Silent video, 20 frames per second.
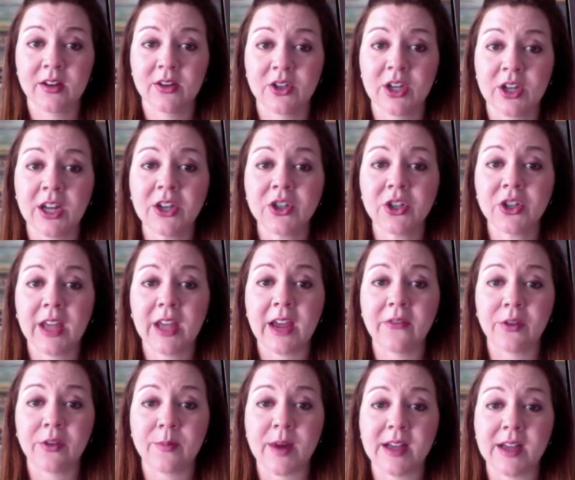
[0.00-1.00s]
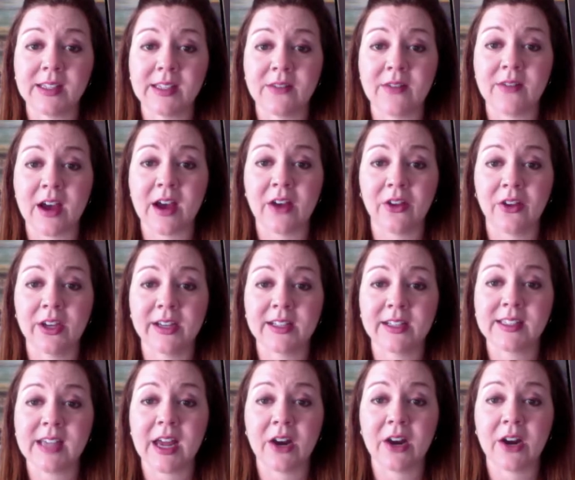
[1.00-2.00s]
Change your life with Positive
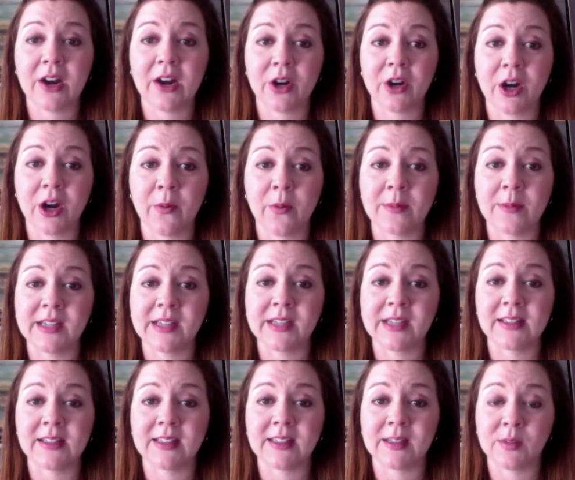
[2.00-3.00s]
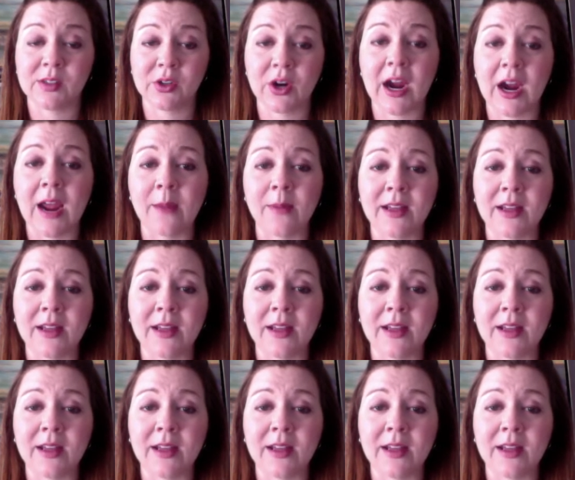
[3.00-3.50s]
Outlooks. Head over to our website and subscribe.